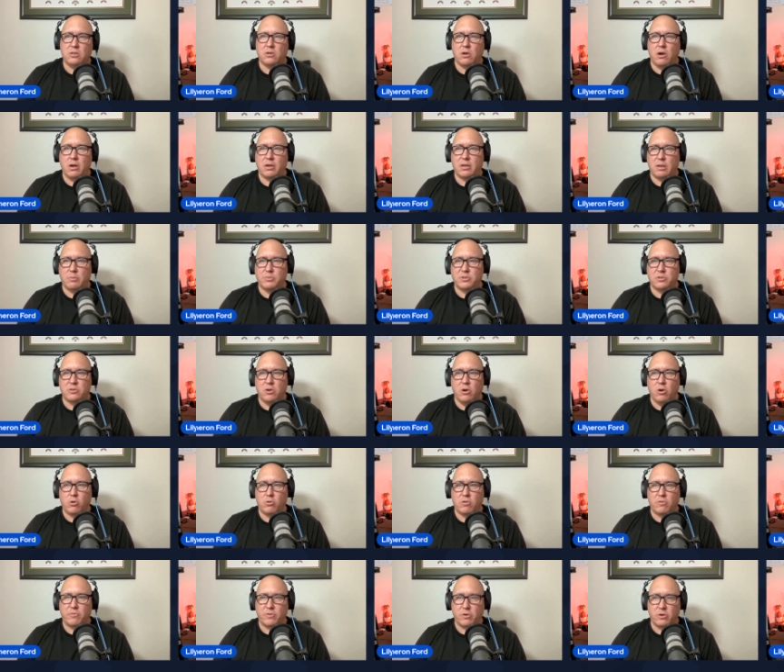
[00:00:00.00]
Dog comes into
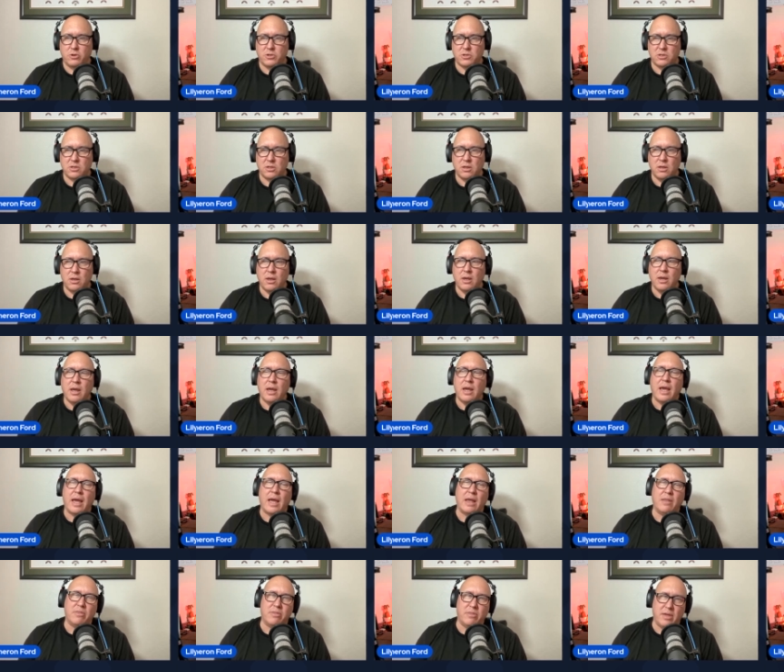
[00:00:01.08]
odor first,
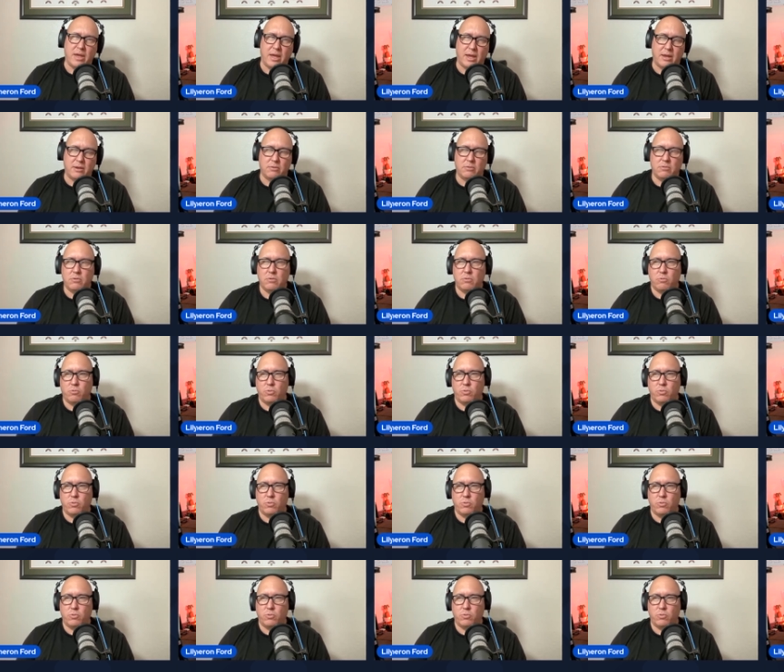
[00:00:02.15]
and then